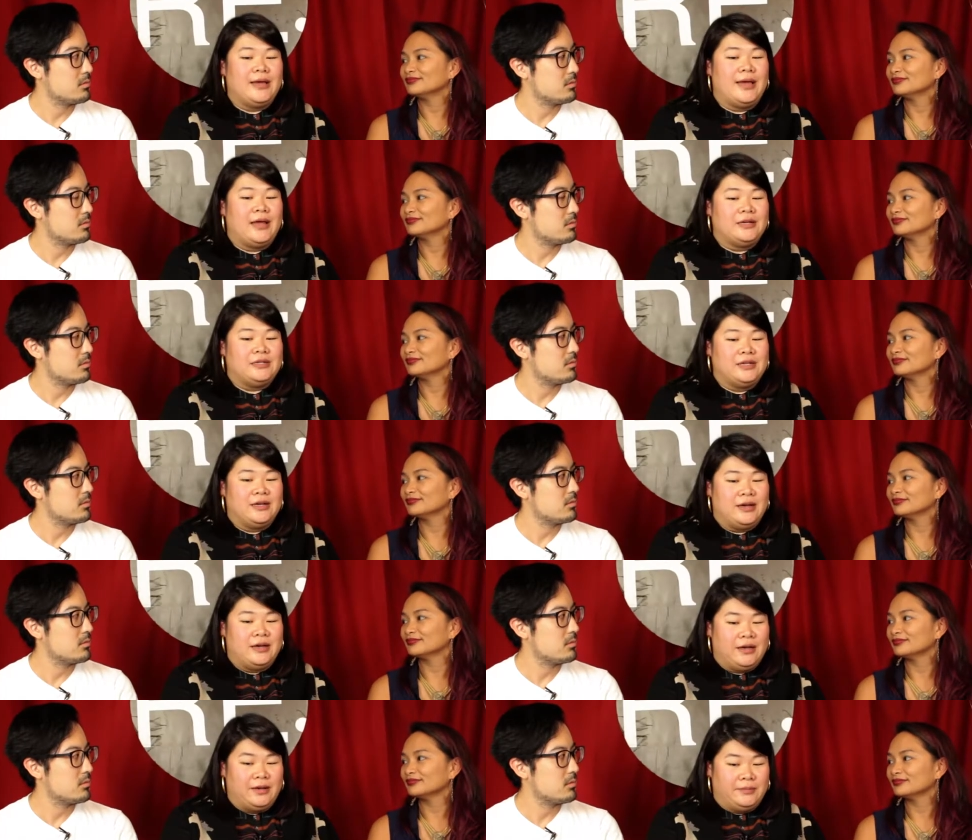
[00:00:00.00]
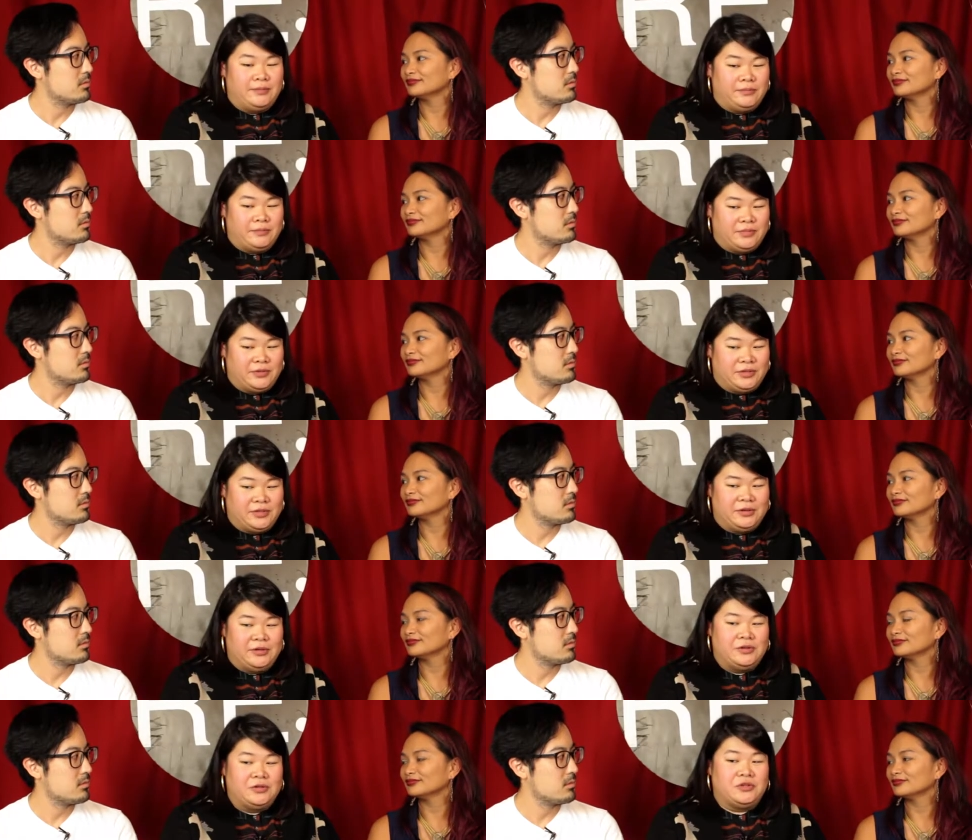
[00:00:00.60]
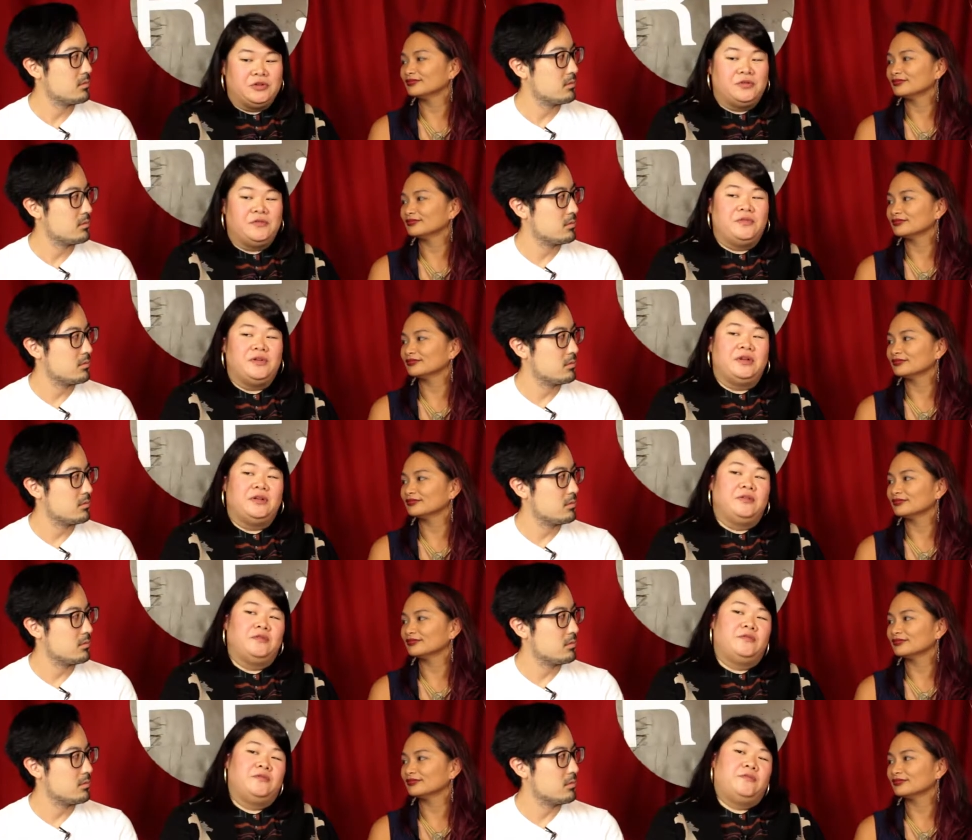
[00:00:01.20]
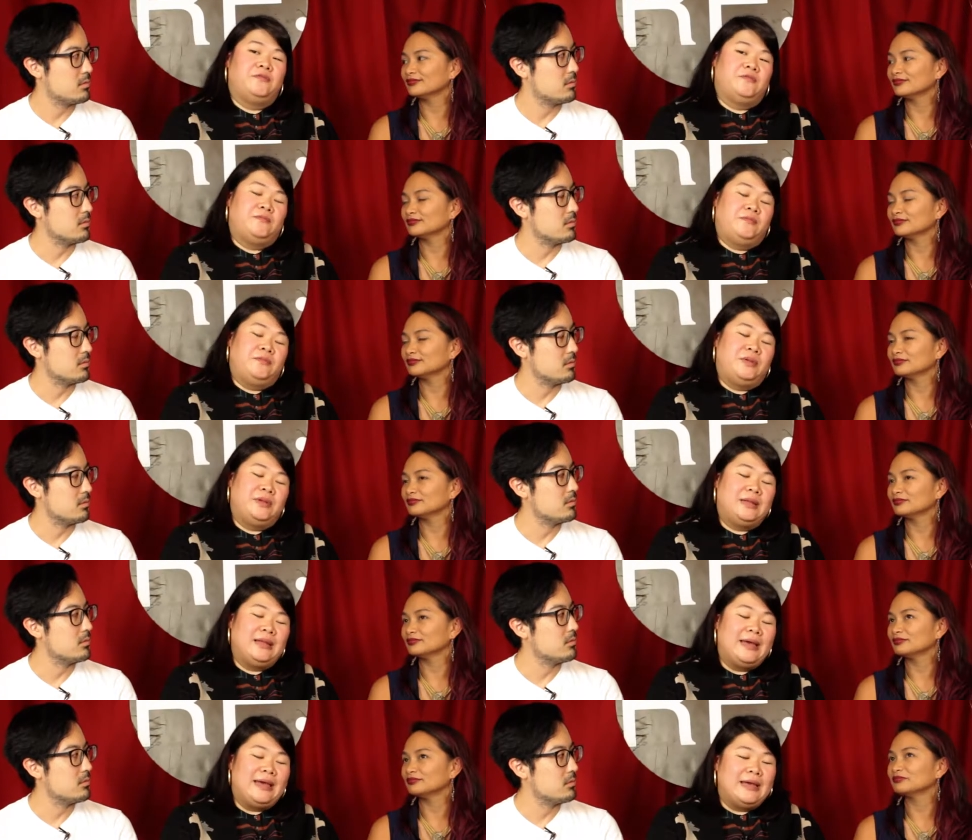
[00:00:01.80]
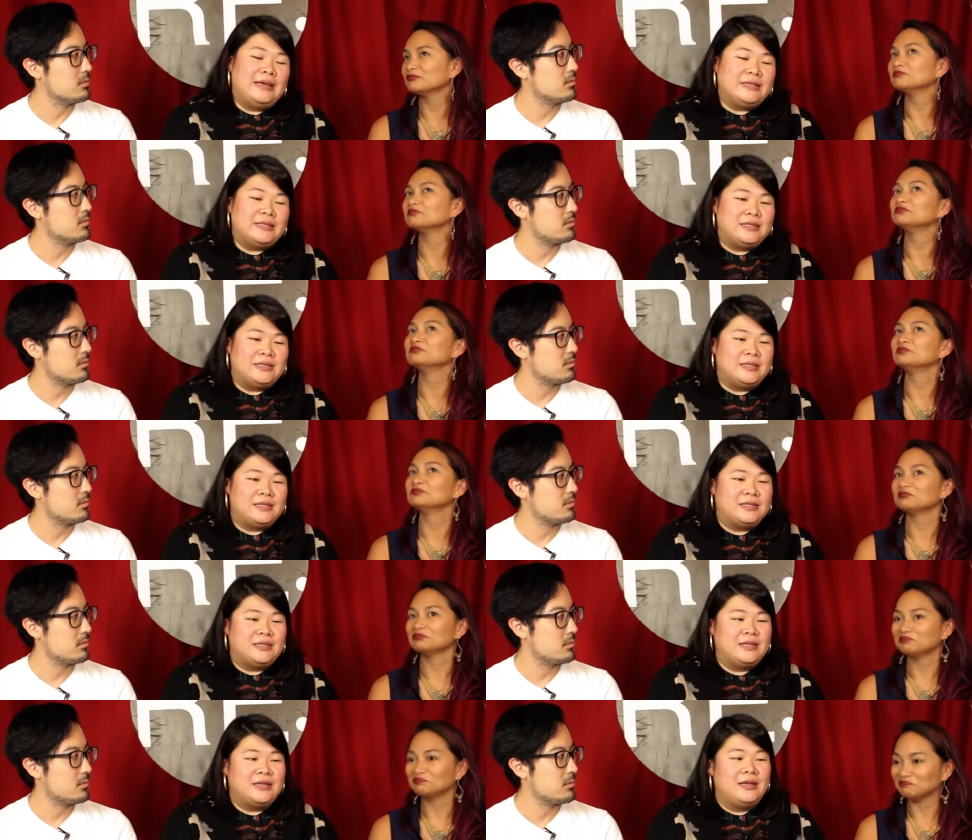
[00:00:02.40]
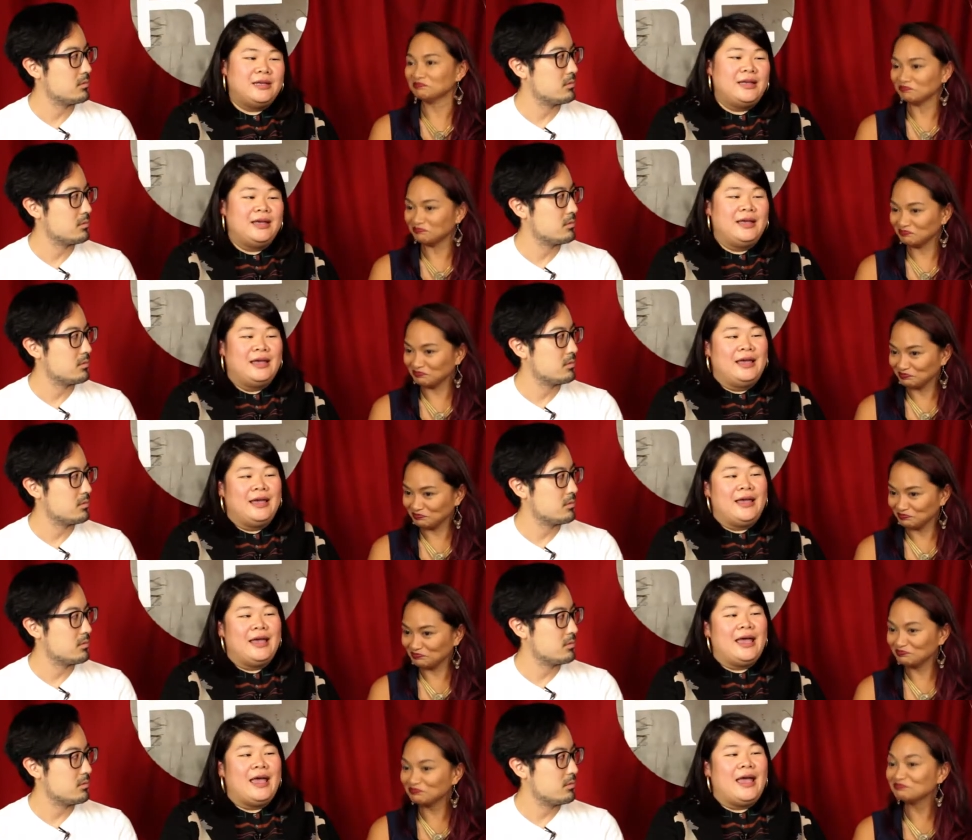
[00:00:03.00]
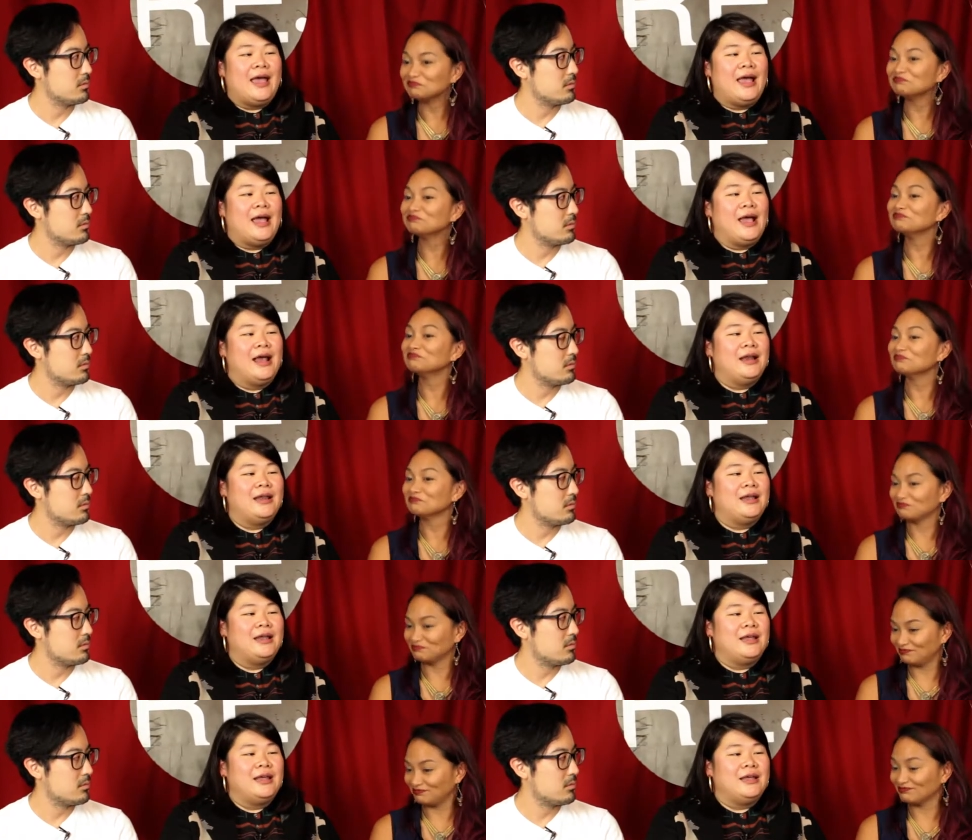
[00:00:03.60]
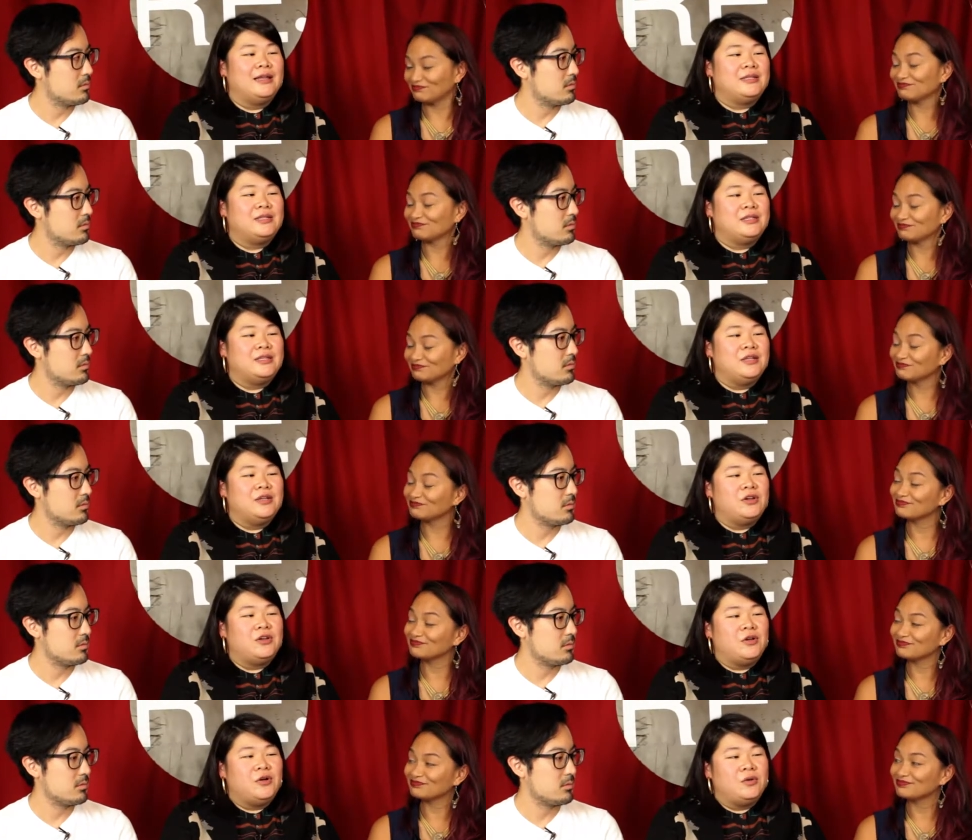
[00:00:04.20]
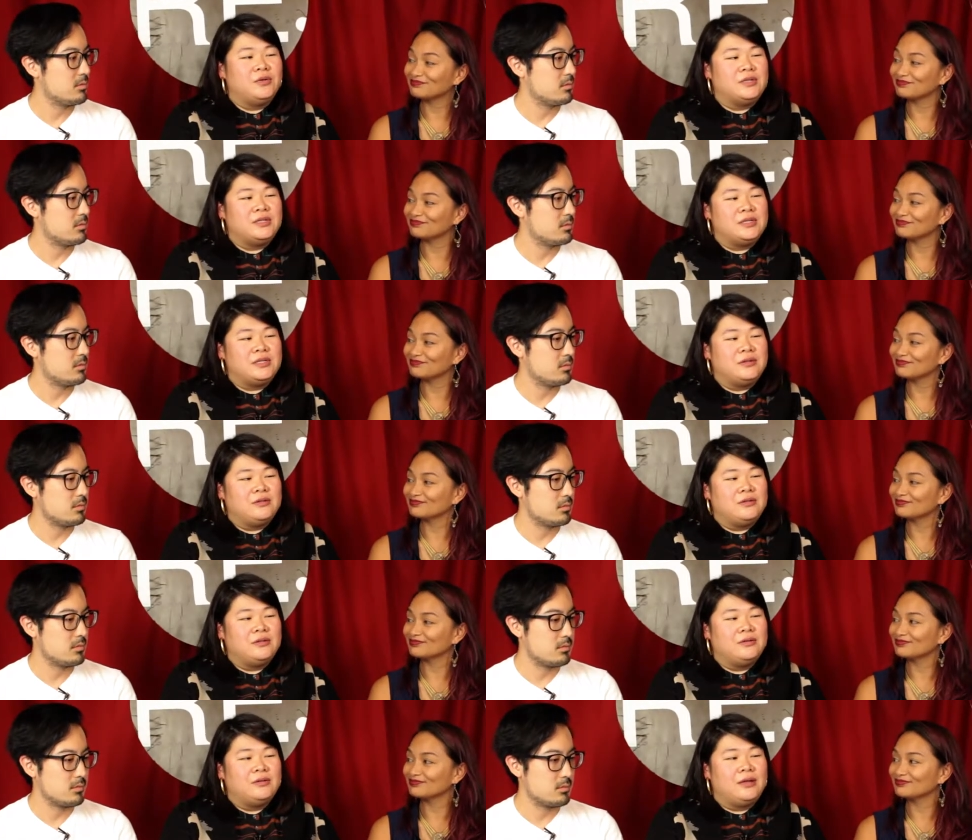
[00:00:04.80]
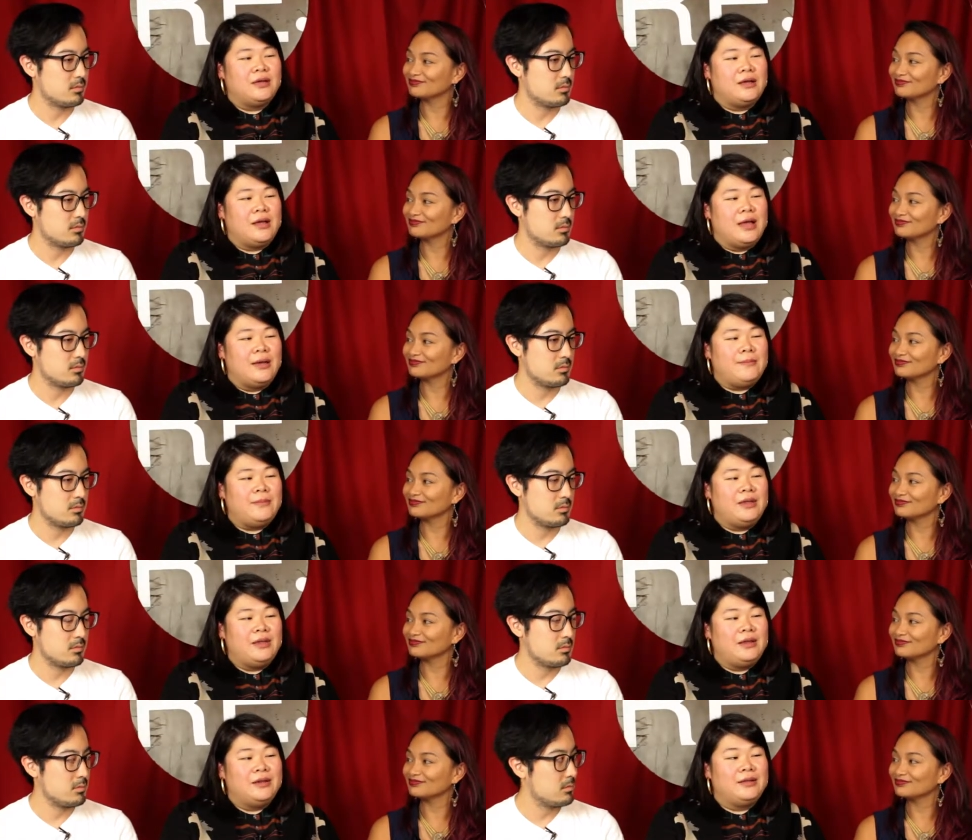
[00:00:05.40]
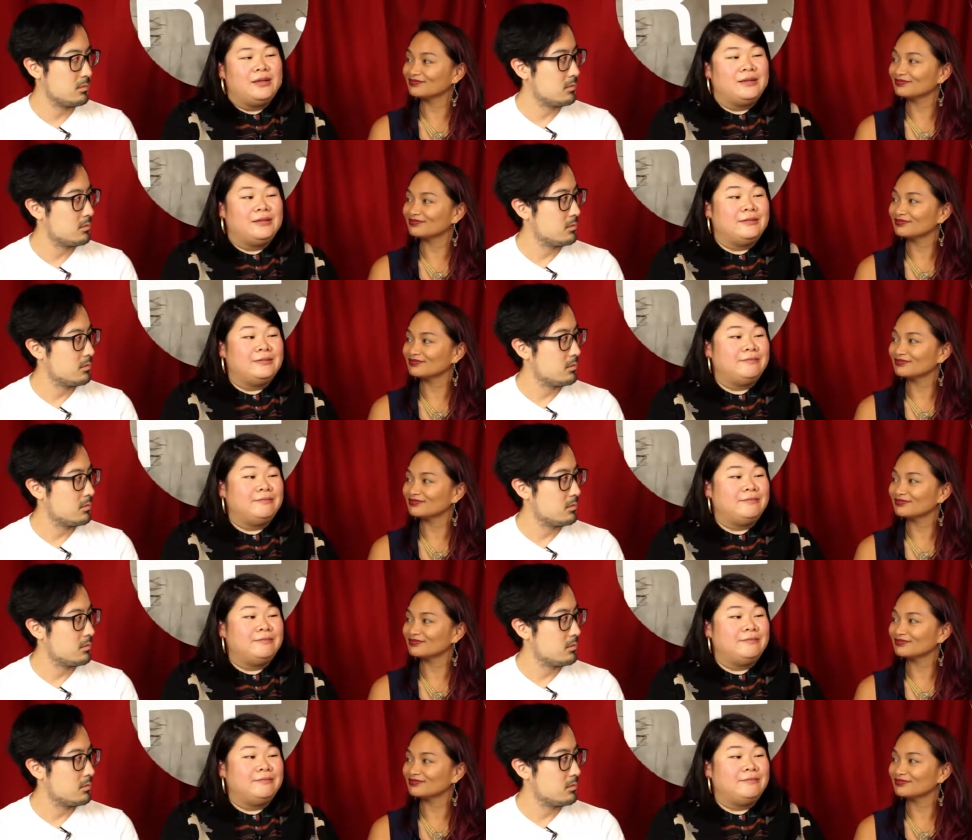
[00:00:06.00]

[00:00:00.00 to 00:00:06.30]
Speaker 1: at times conservative mm-hmm. place and it's you know it's still I mean